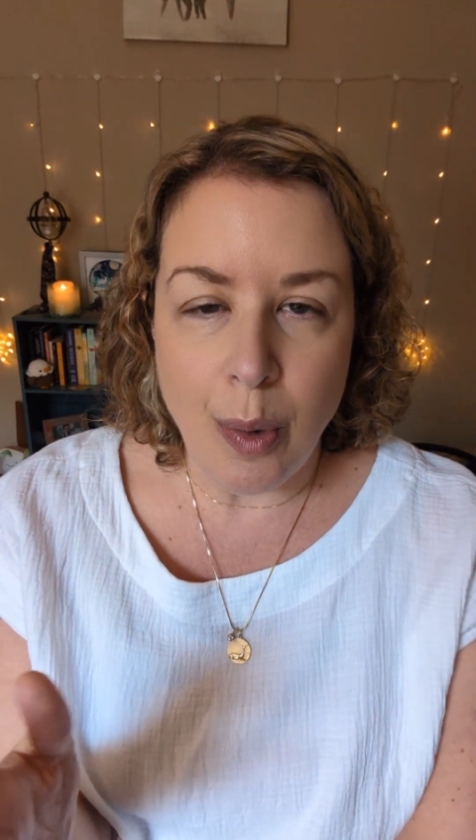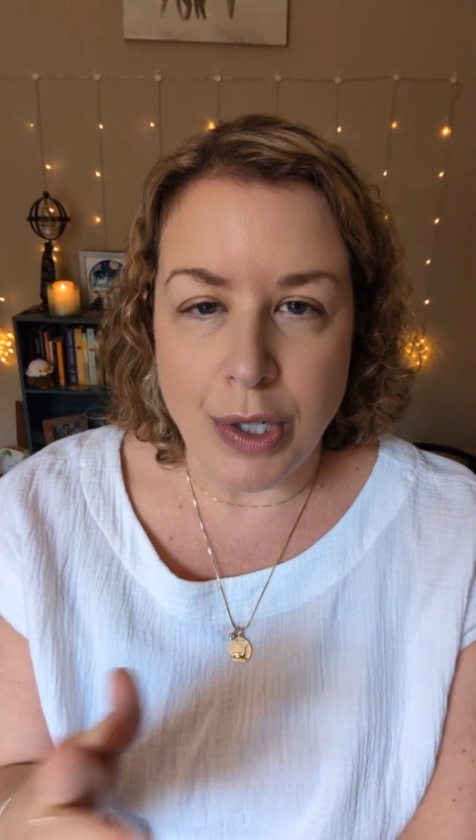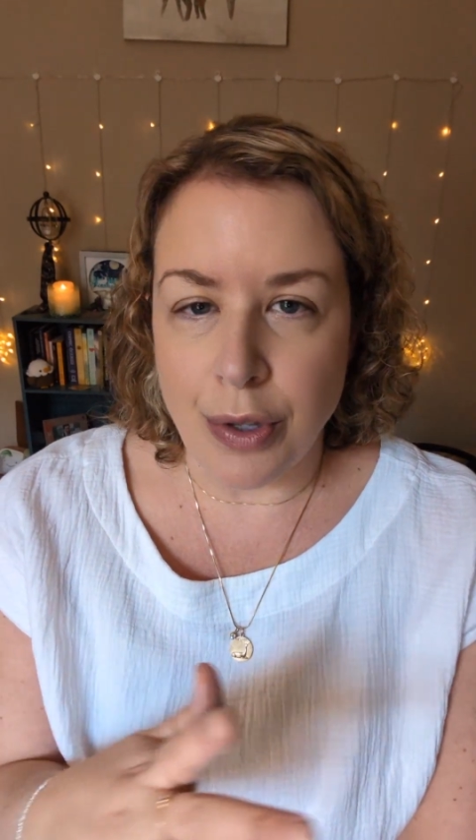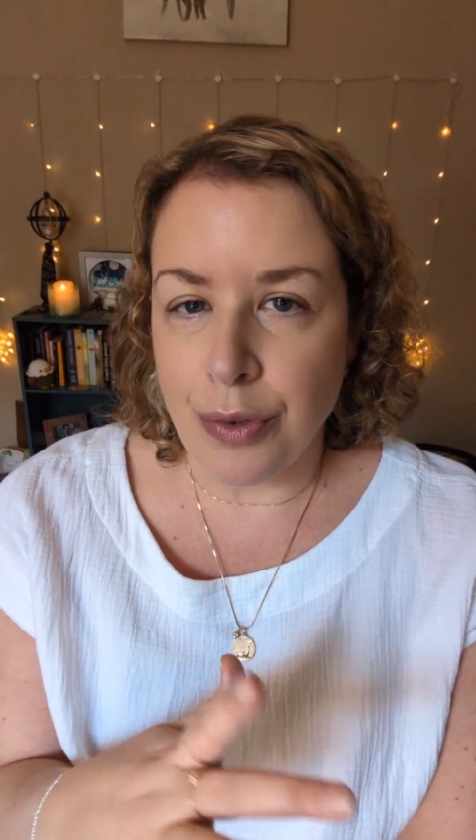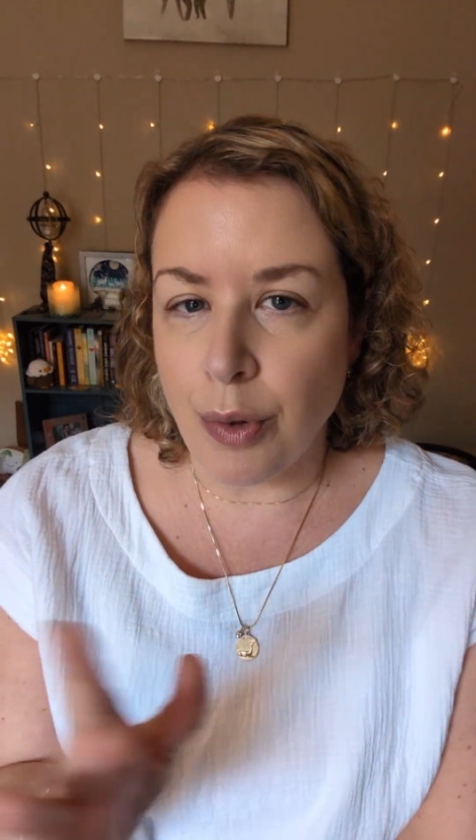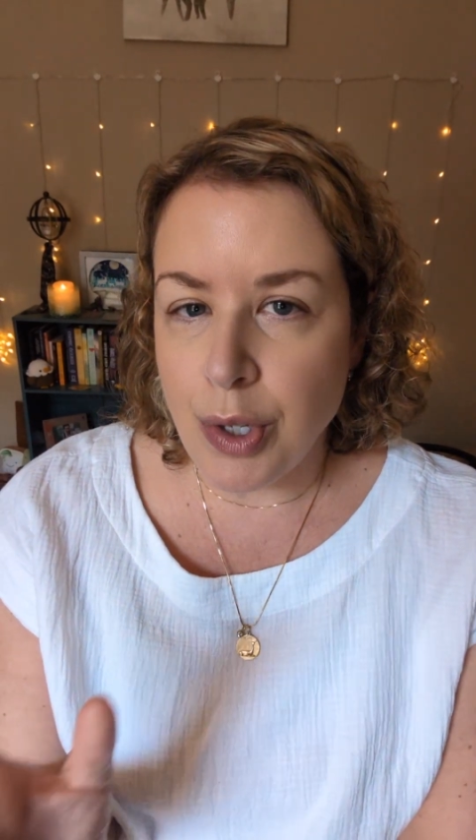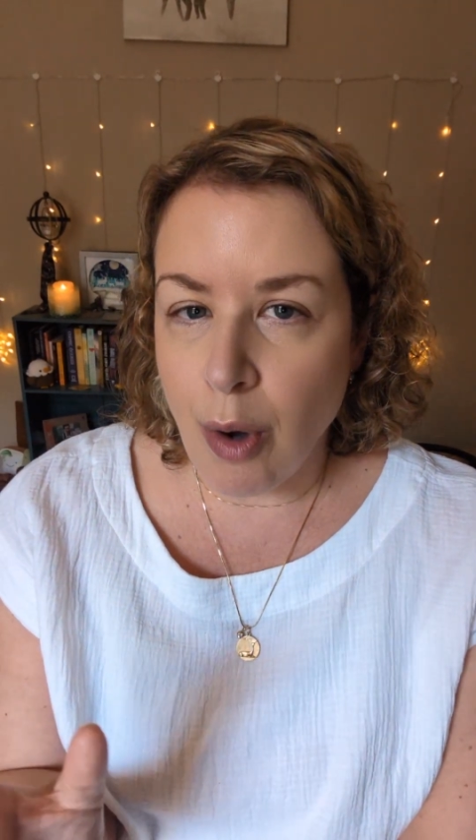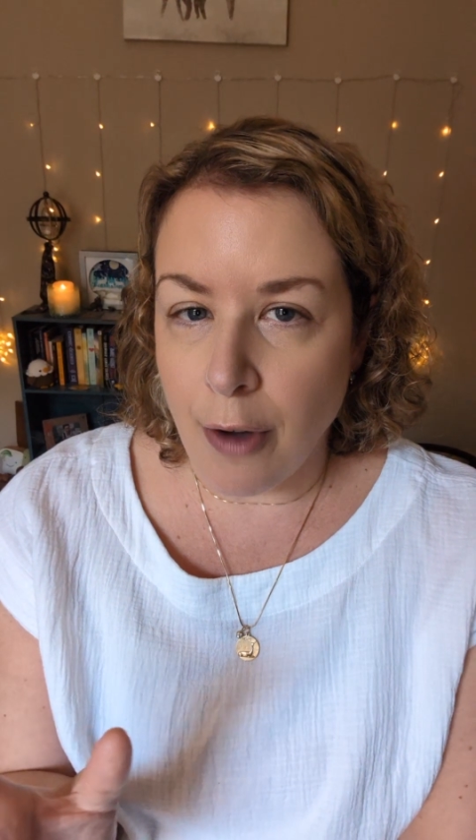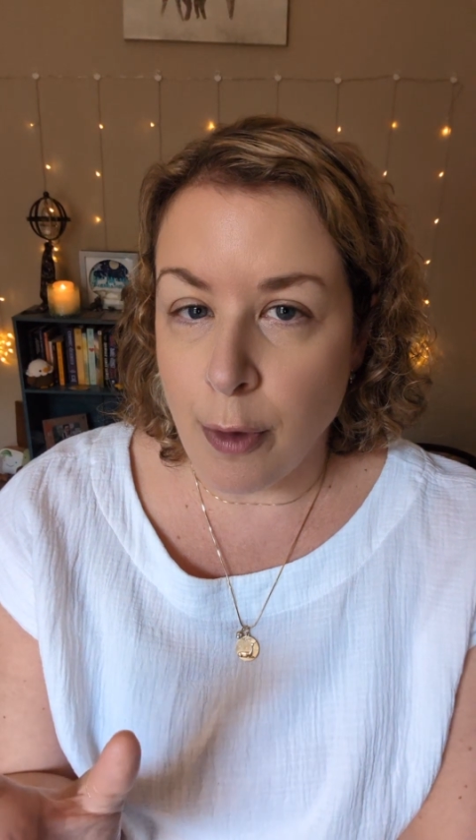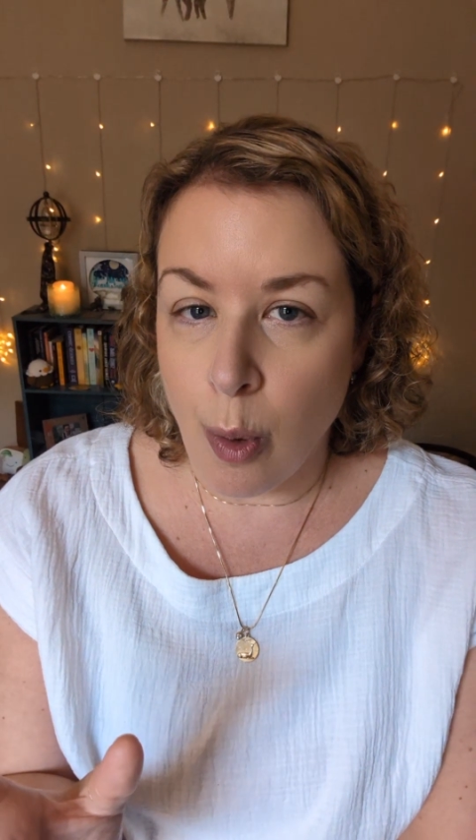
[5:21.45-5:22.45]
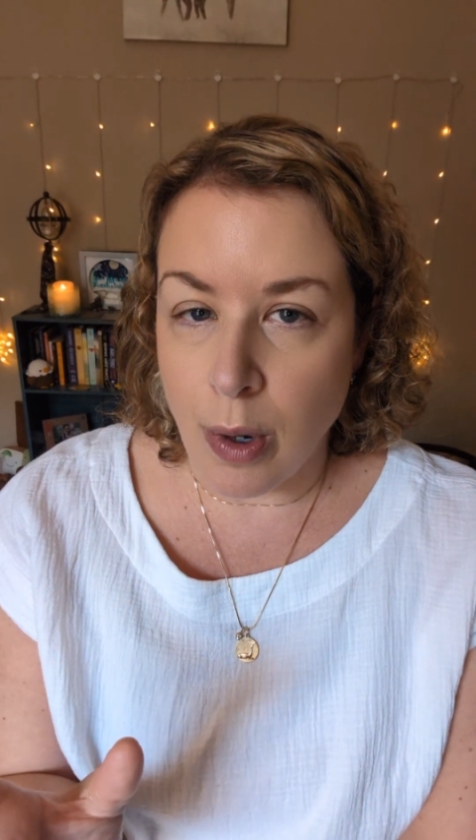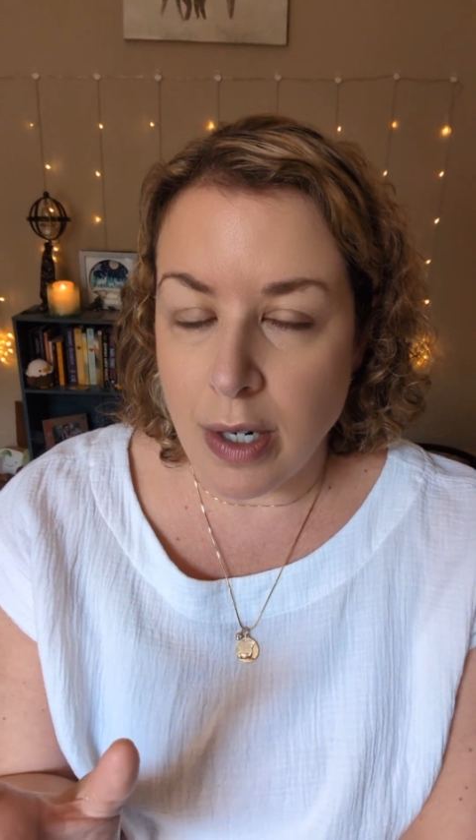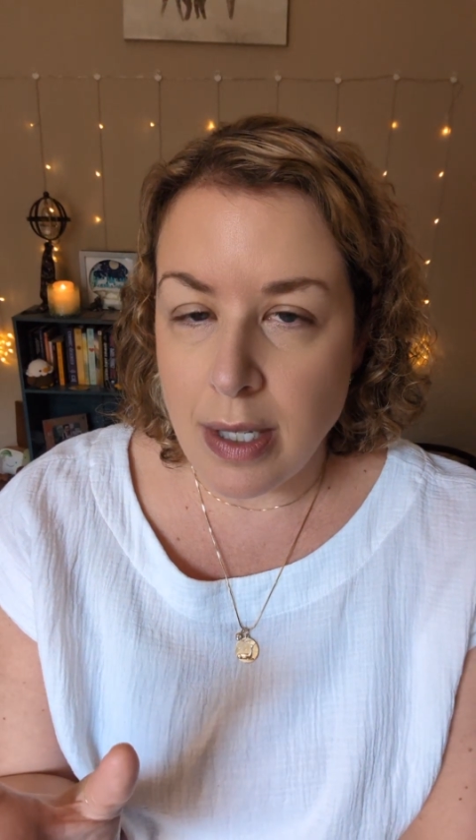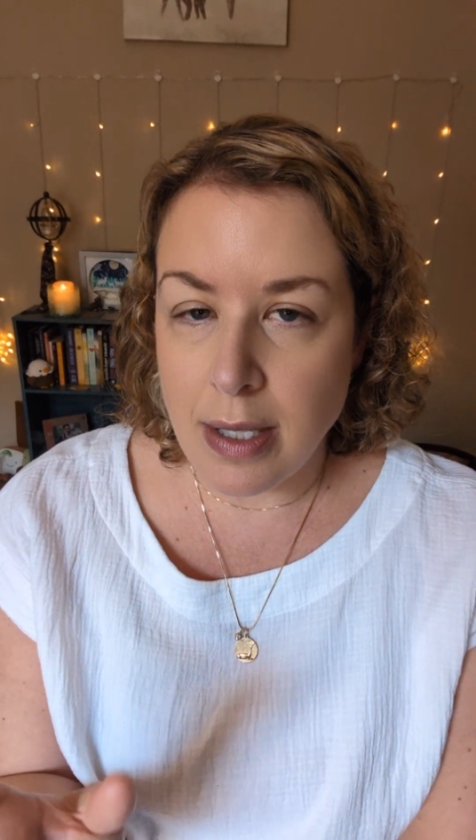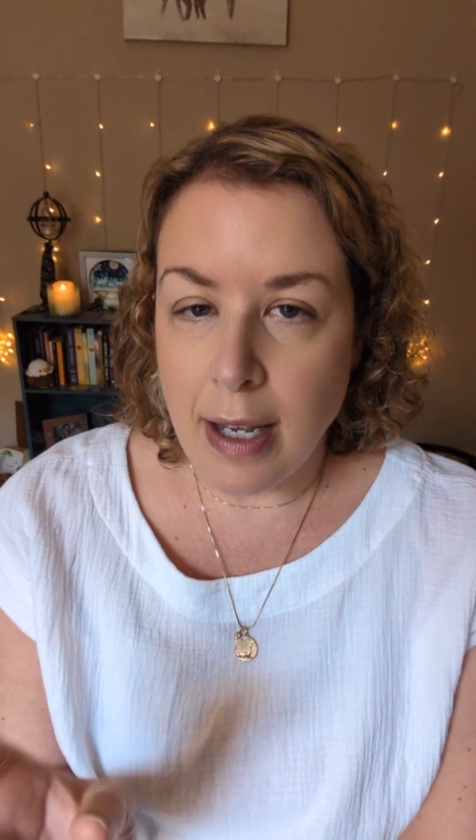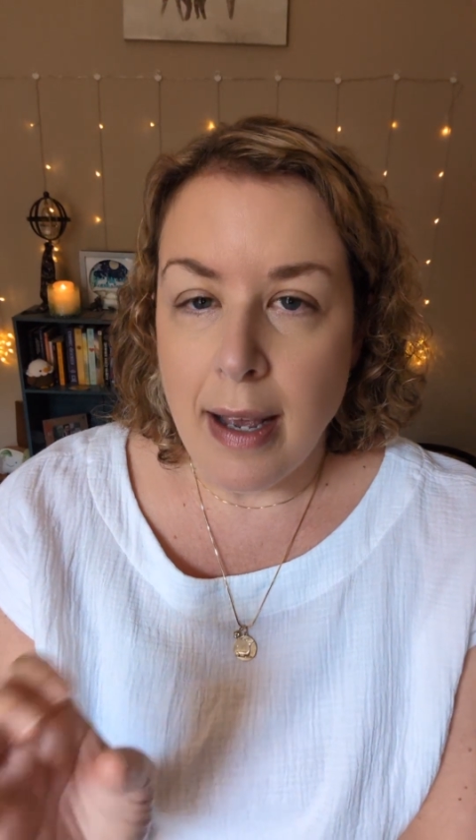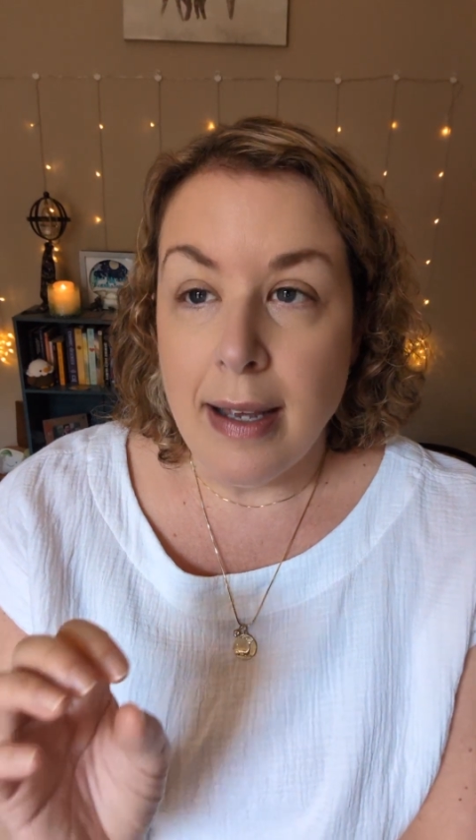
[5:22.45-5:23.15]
or to throw you off course.